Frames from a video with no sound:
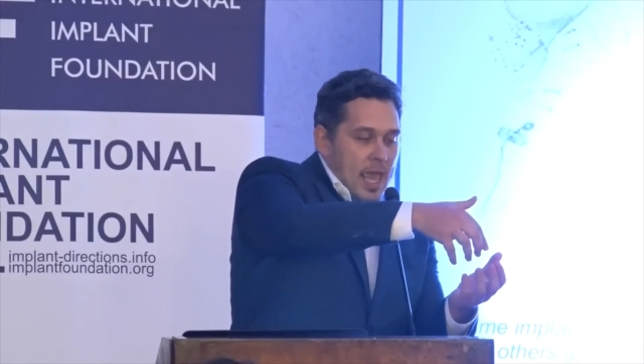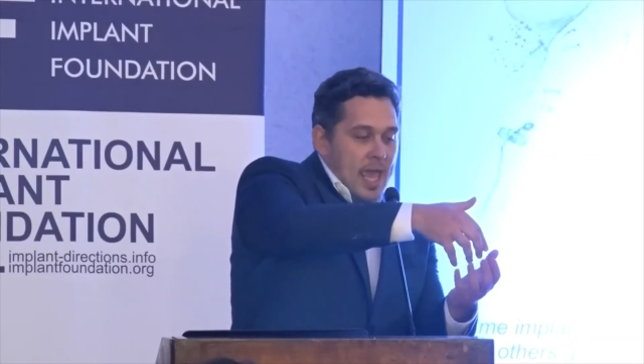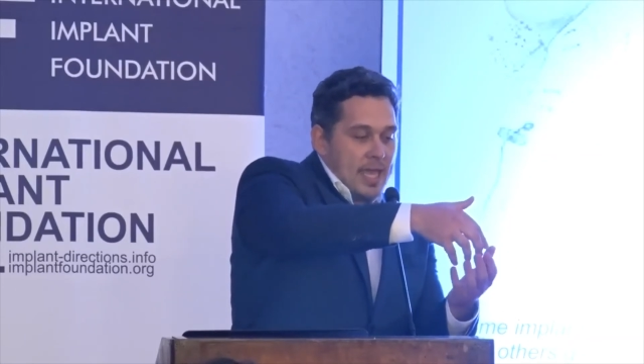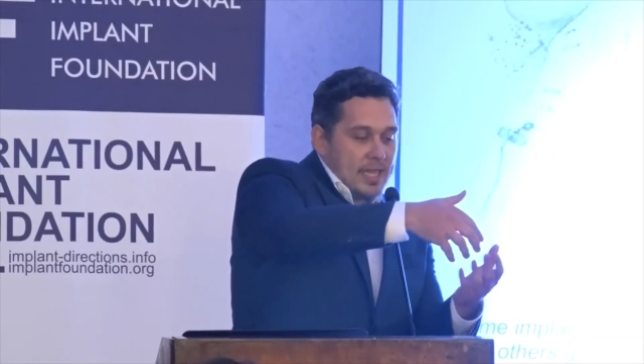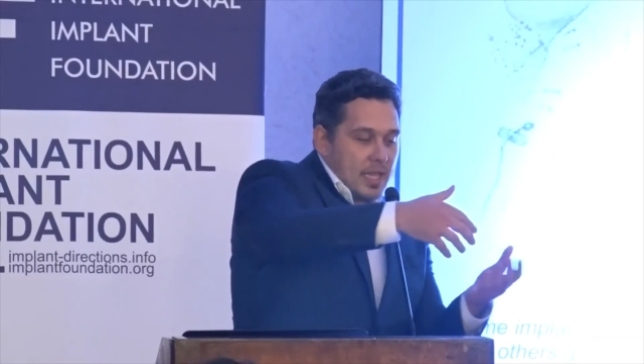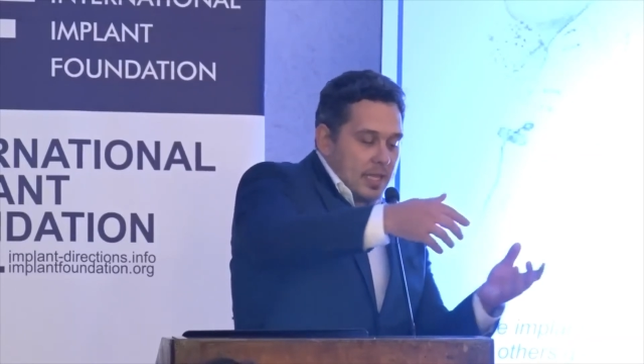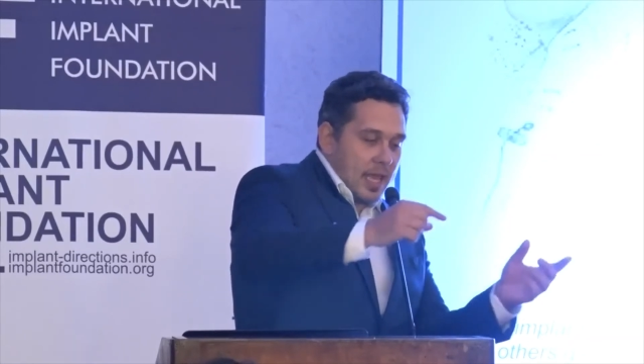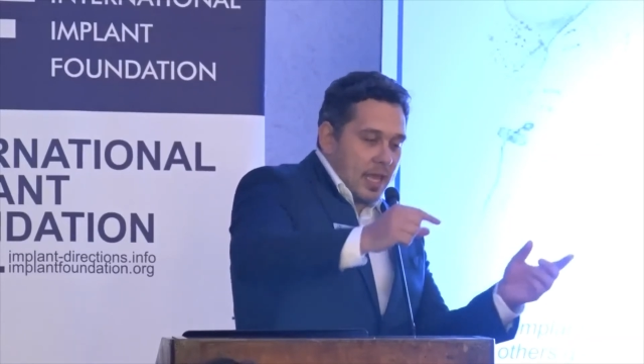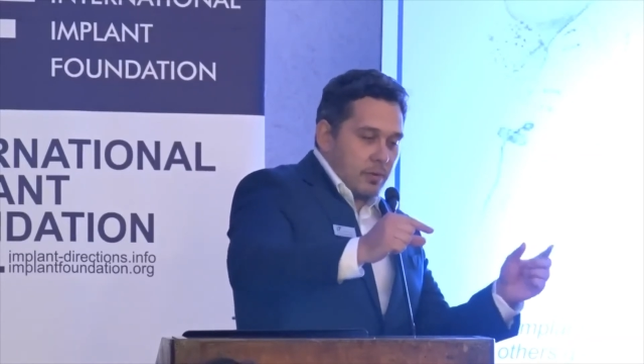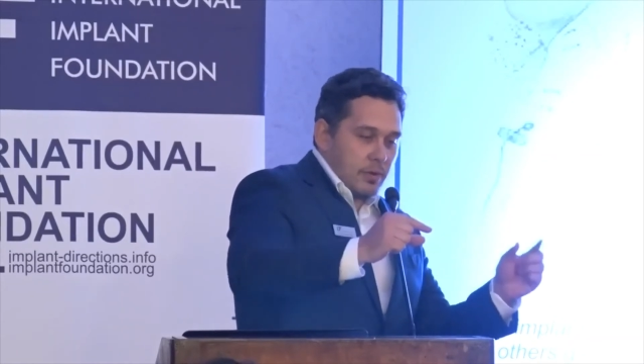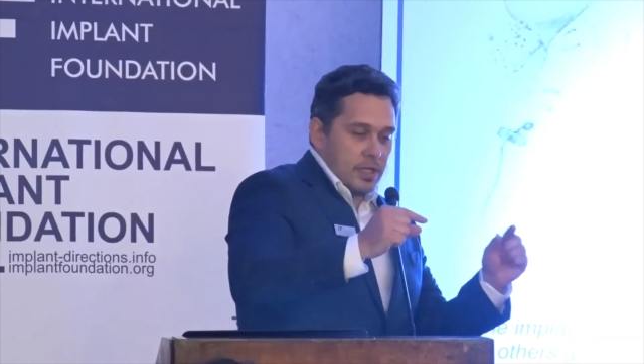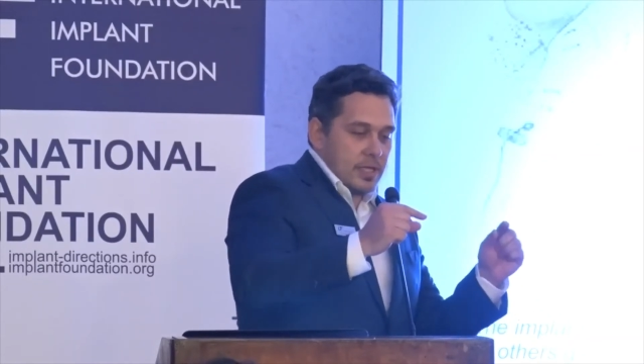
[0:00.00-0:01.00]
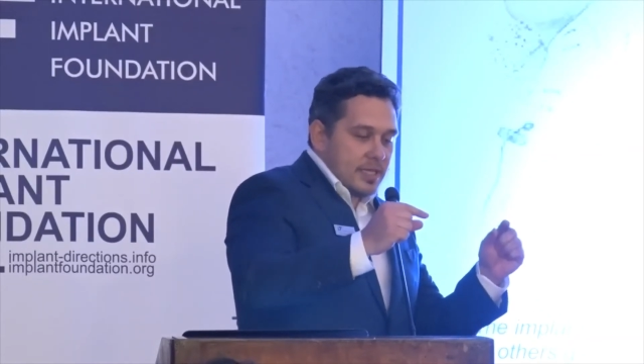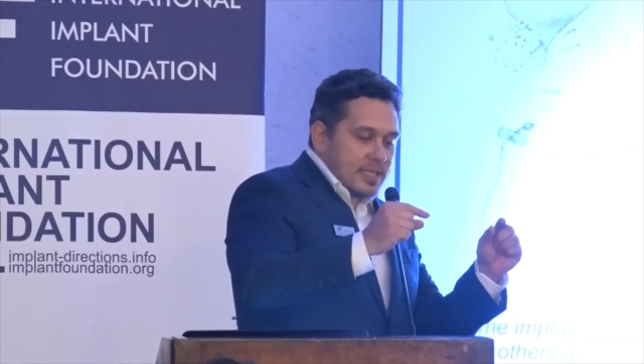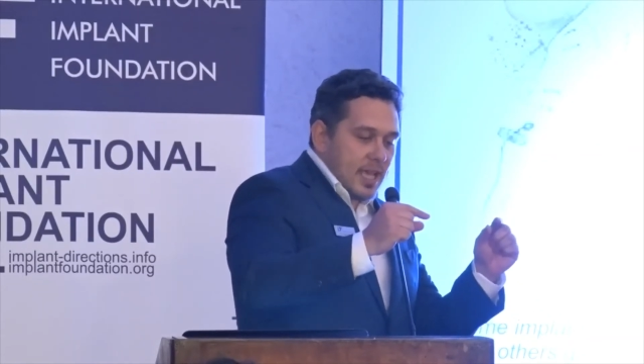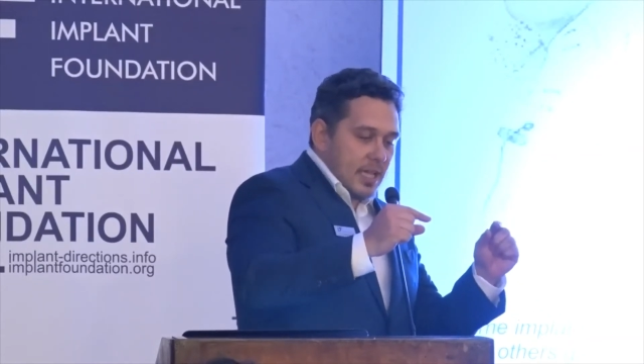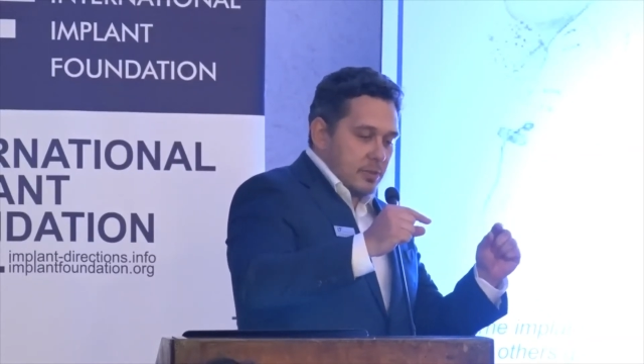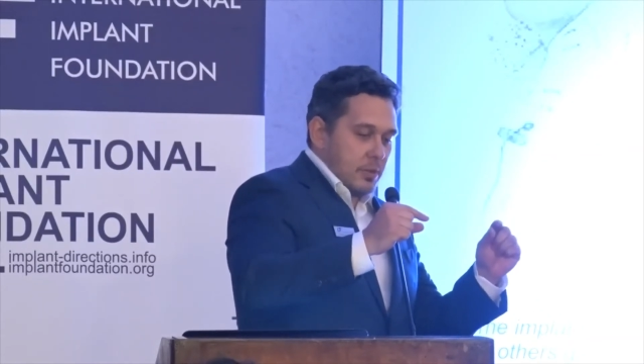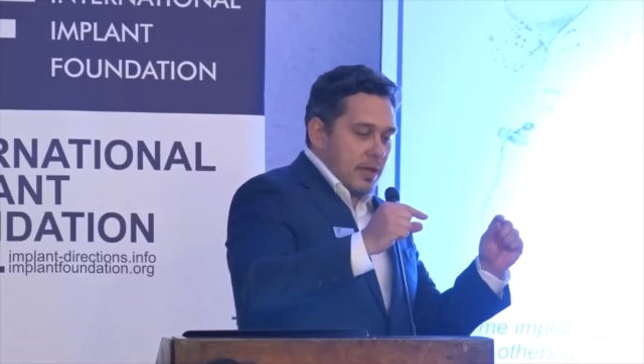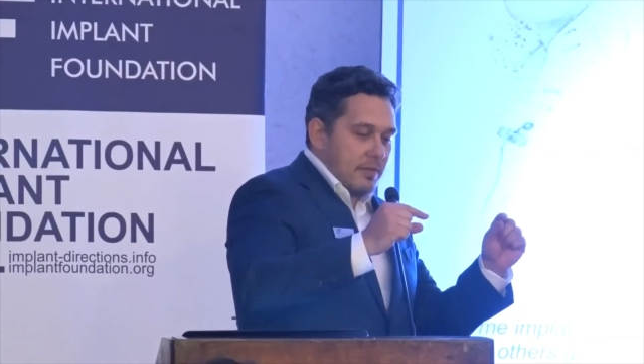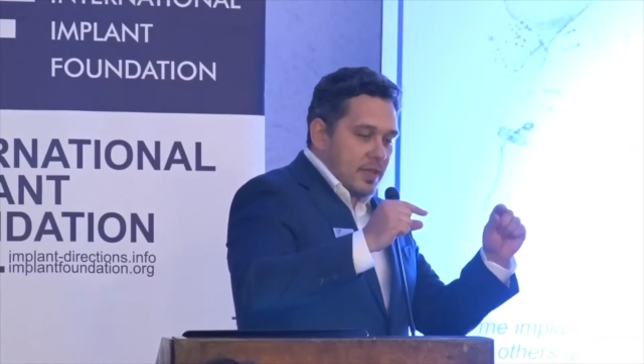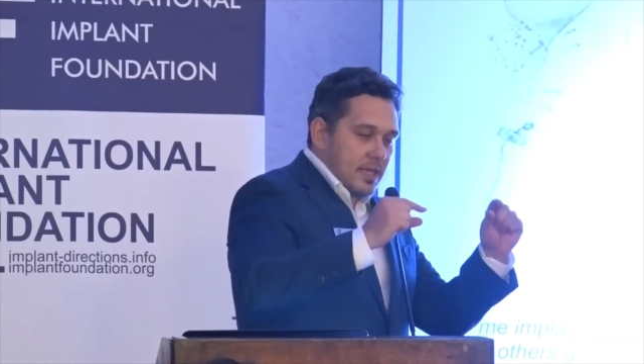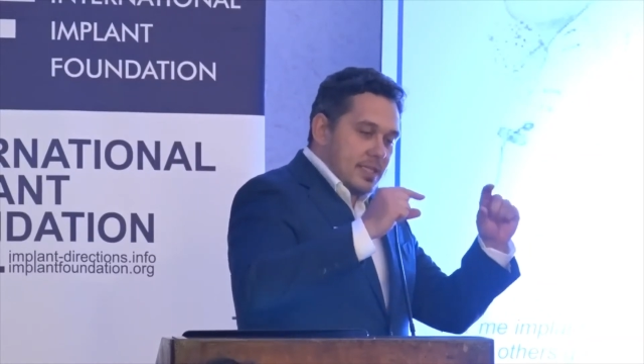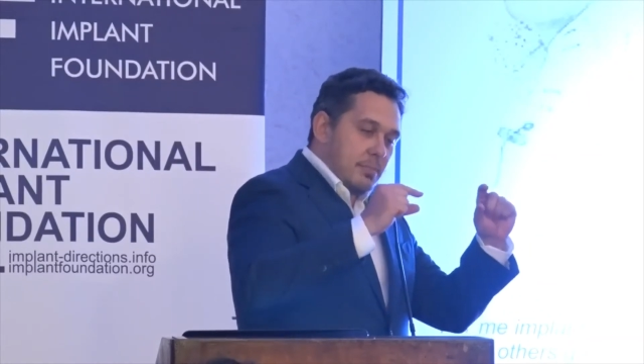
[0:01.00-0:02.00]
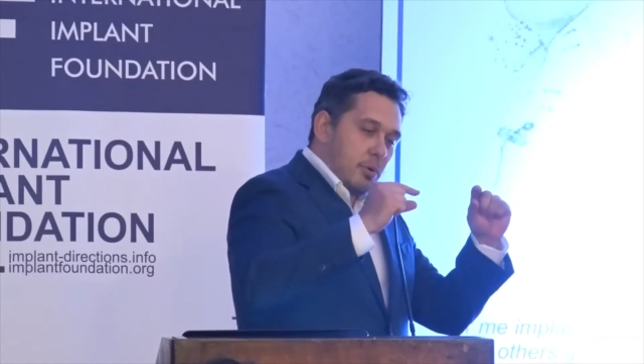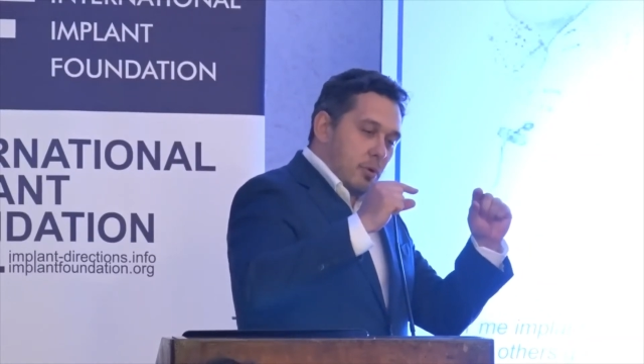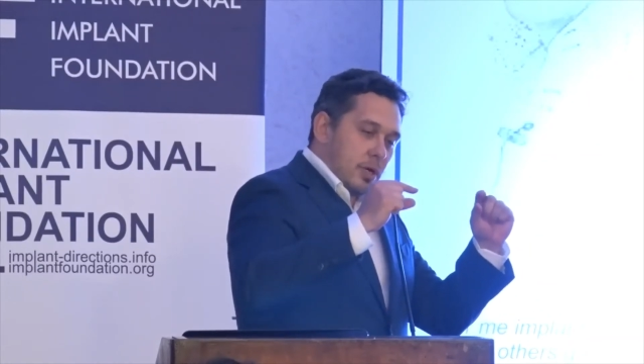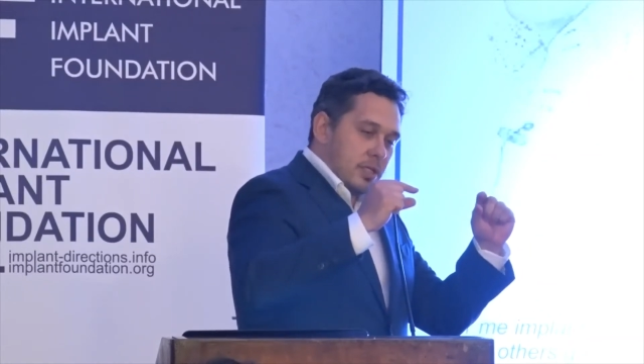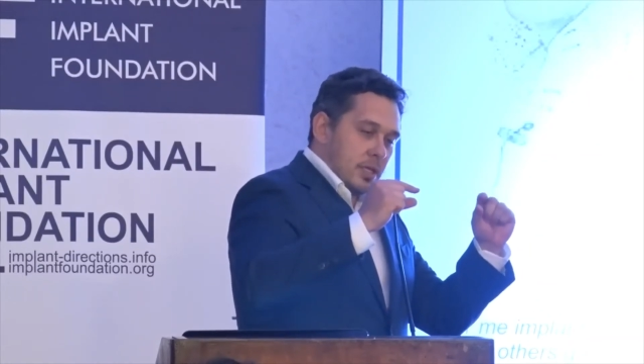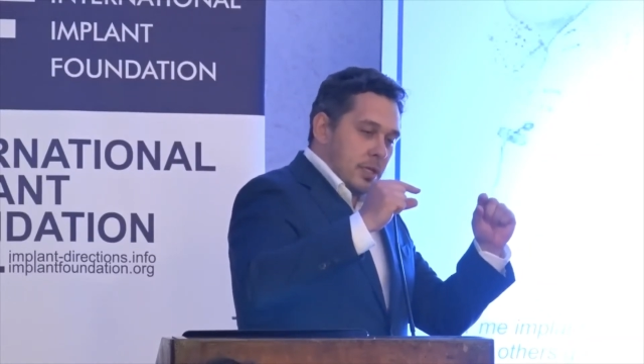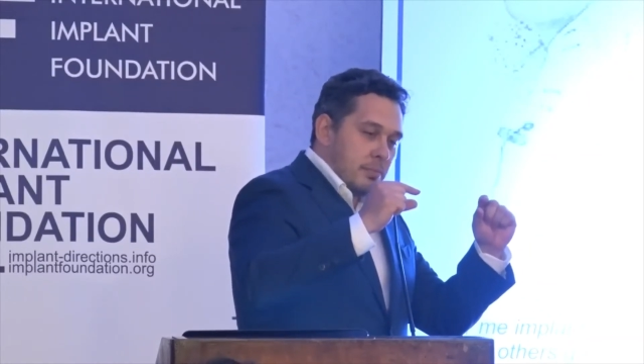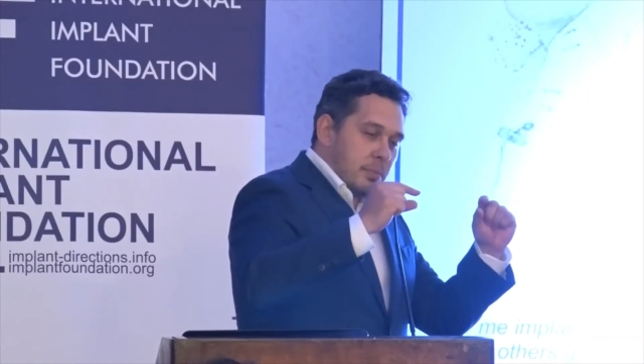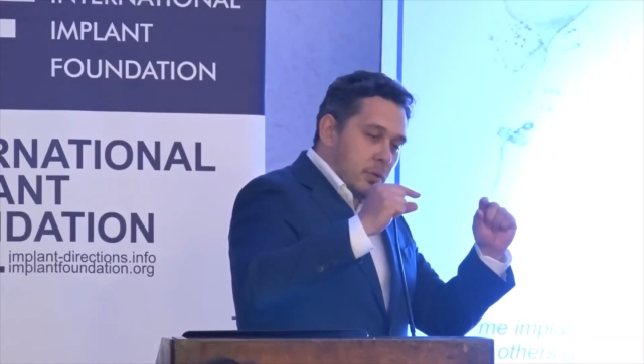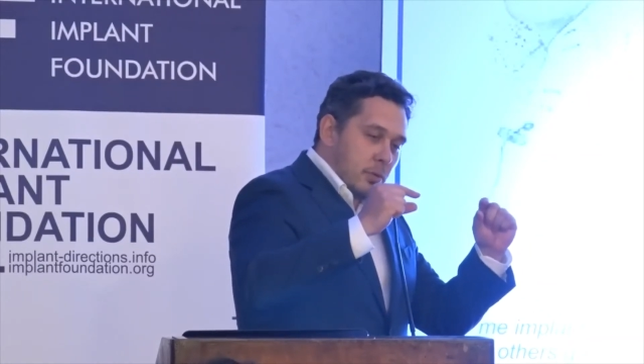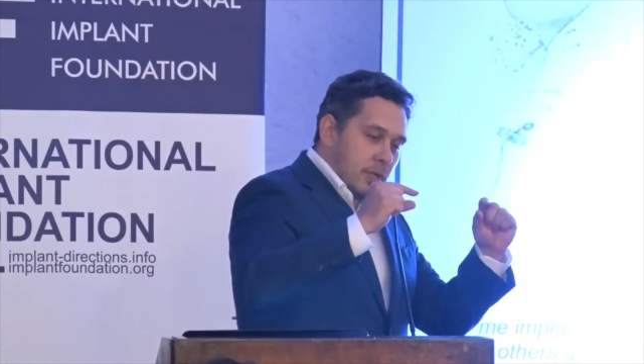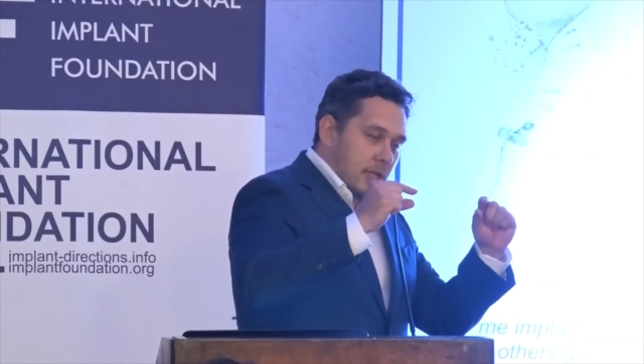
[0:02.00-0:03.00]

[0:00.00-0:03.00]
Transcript: and then in this case we have the separation between